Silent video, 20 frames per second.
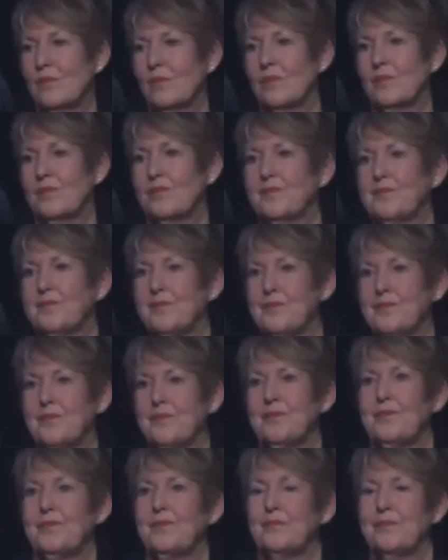
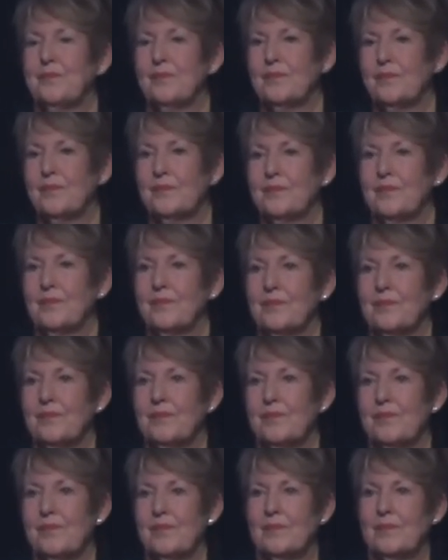
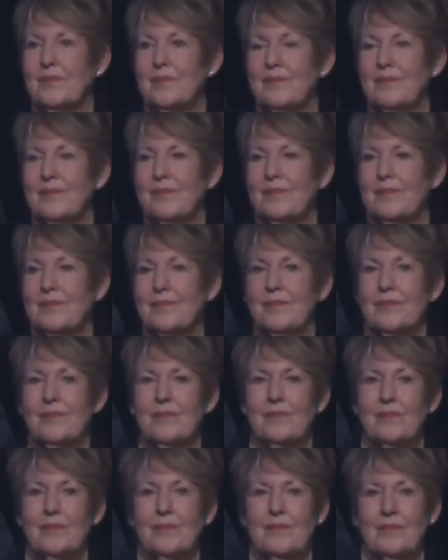
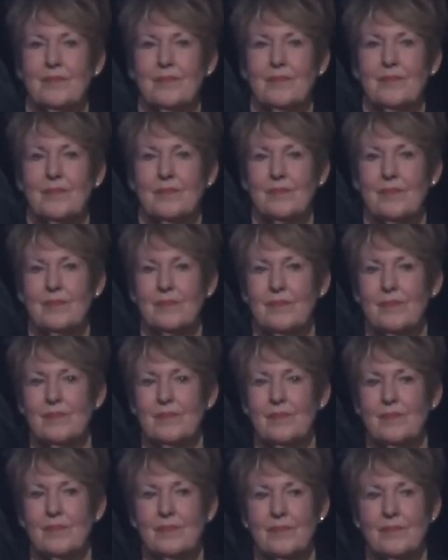
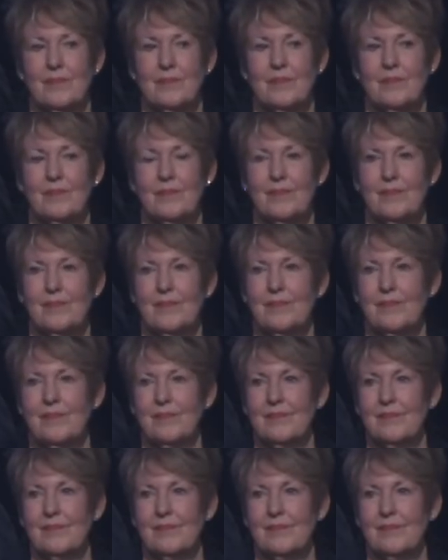[no speech]